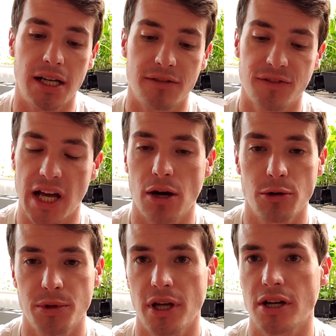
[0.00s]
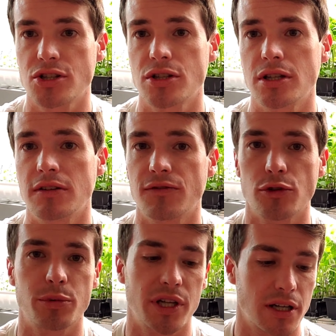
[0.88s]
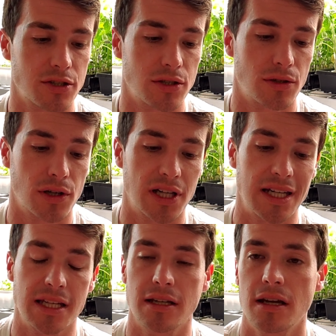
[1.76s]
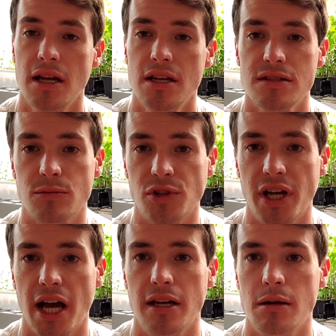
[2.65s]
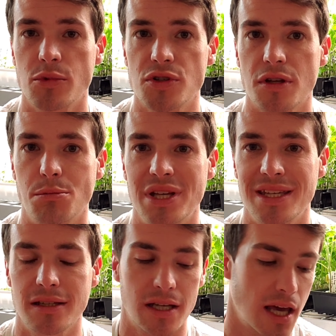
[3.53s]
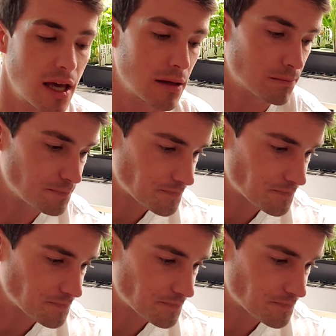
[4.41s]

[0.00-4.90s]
flower production, fruit production, you're going to need some really high numbers on P and K.